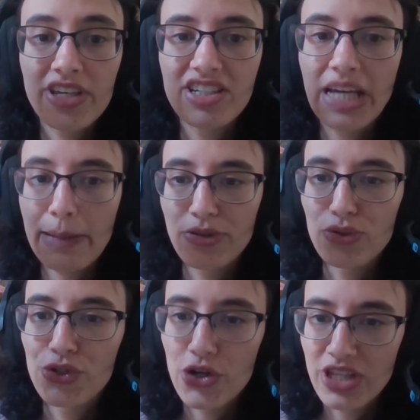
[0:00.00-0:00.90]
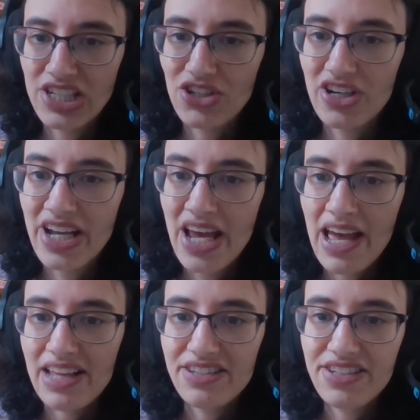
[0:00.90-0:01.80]
the time to turn this on
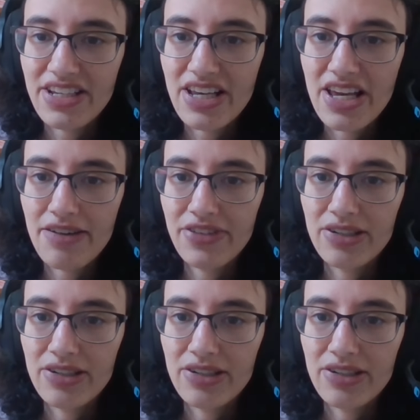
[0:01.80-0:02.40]
and see if